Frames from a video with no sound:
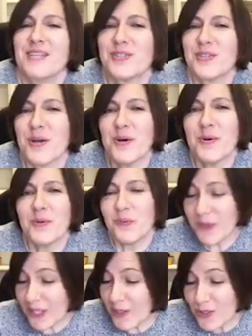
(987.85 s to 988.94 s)
So
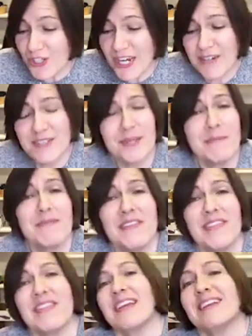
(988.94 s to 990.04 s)
will you share some of
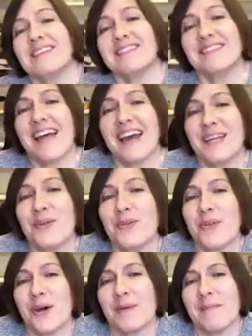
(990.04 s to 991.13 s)
the things that you
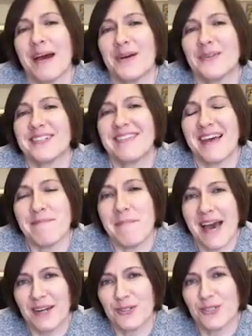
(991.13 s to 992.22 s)
thought about that
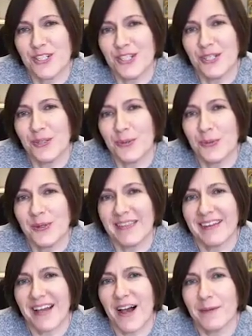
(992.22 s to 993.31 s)
matter to you in
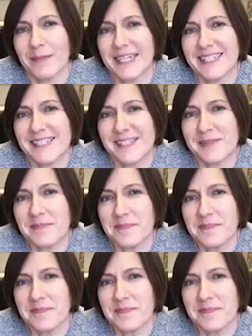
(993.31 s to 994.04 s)
the comments?